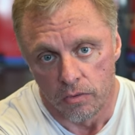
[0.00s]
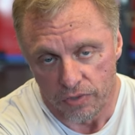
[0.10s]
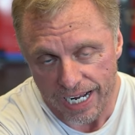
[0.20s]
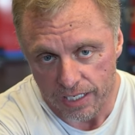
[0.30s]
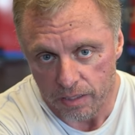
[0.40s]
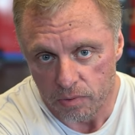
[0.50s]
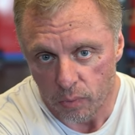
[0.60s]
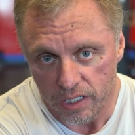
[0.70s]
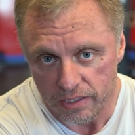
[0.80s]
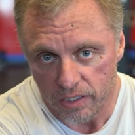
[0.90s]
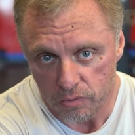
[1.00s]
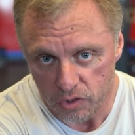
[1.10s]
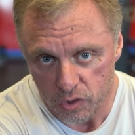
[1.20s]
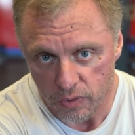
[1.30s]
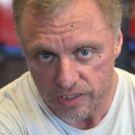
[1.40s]
racking up the wear and tear on
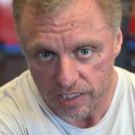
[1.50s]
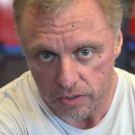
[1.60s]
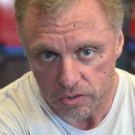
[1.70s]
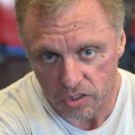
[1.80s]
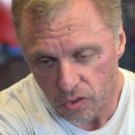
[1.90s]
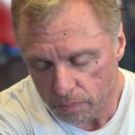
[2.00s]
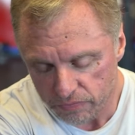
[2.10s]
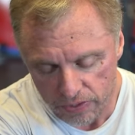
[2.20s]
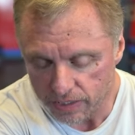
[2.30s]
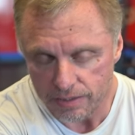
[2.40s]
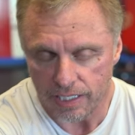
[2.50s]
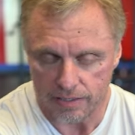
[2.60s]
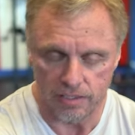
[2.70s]
your joints either. So don't be afraid to take